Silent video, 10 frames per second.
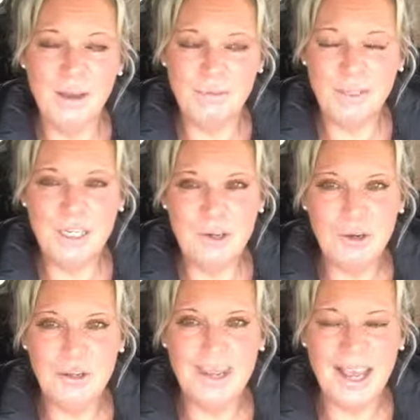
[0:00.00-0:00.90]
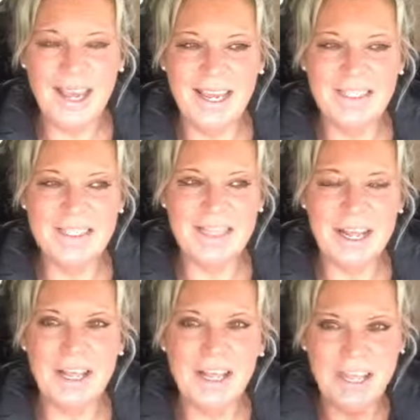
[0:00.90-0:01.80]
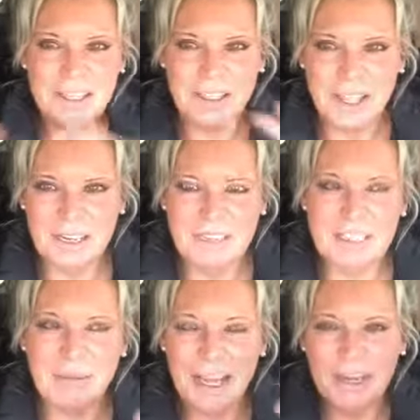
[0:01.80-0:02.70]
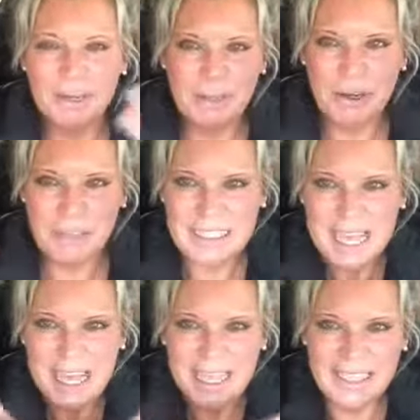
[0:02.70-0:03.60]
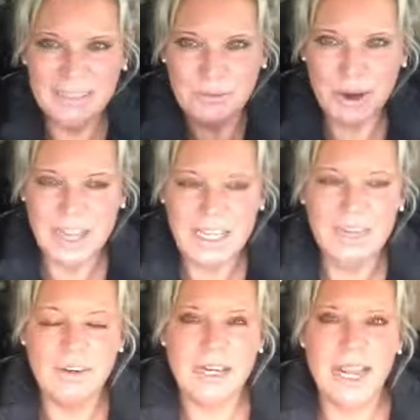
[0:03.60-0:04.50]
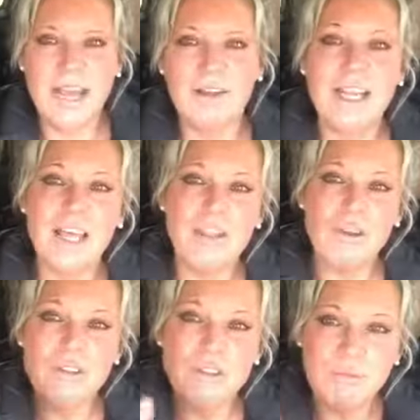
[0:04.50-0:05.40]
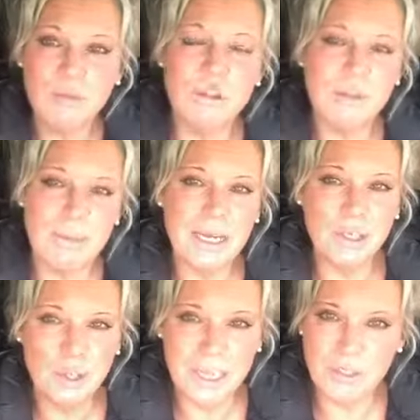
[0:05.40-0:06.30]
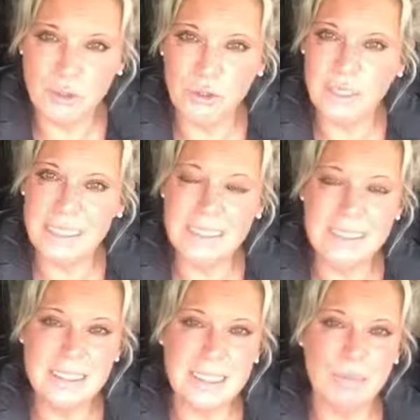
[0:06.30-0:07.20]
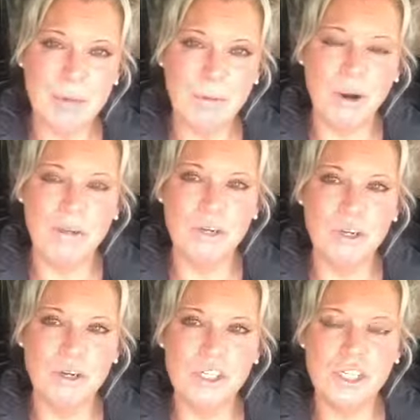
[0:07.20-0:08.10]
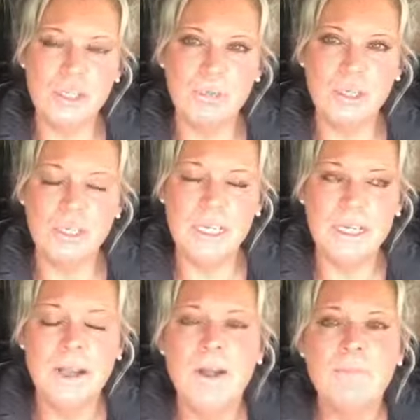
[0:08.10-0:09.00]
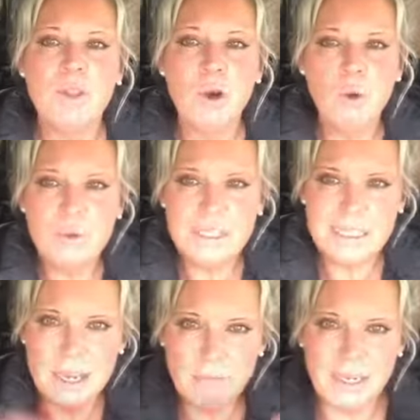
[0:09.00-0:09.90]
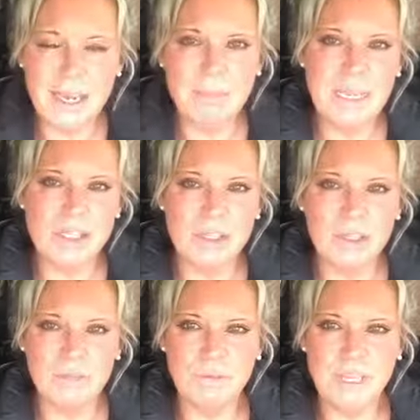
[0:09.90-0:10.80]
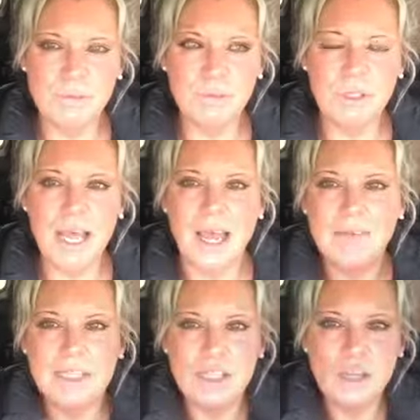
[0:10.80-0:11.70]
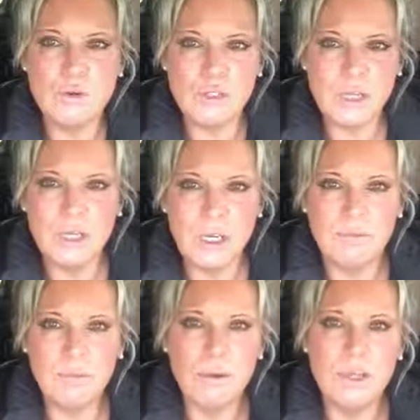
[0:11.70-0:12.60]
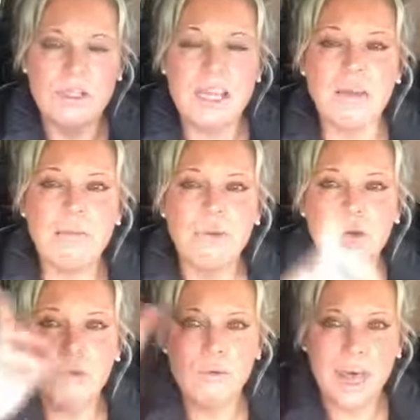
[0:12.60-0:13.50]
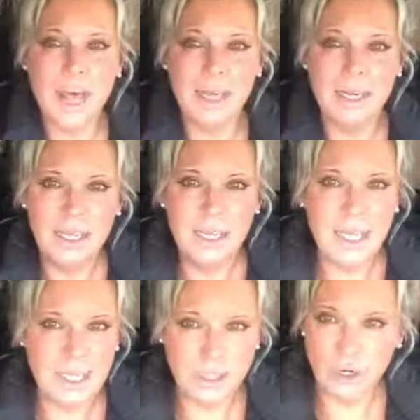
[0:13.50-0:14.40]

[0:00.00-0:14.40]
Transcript: video, and that'll explain what I'm saying right here and now. Now, those of you that are my online crew leaders in my private coaching community, all the stuff that I mentioned on Facebook Lives and the alternative words, I put all that in the